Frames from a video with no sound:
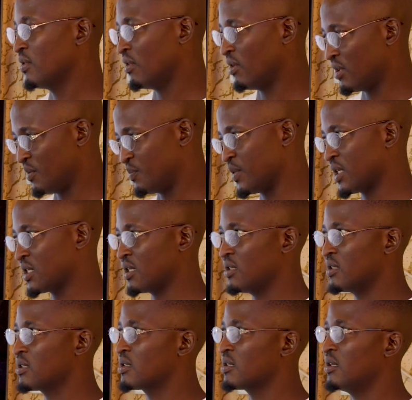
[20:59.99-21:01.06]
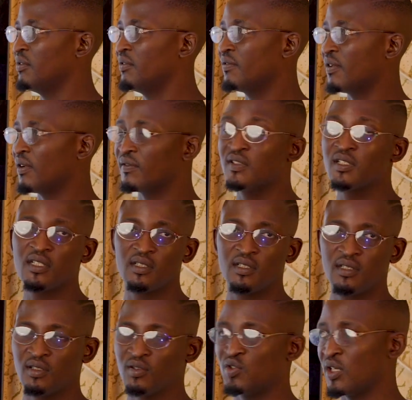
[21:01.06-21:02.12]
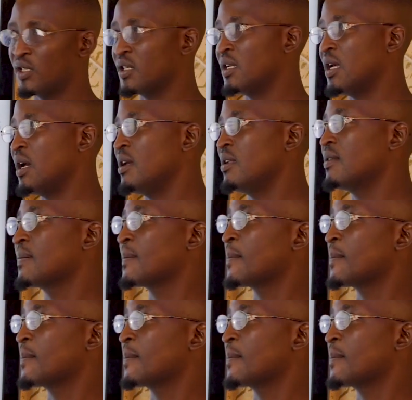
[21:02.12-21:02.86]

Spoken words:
or the persons involved. 29.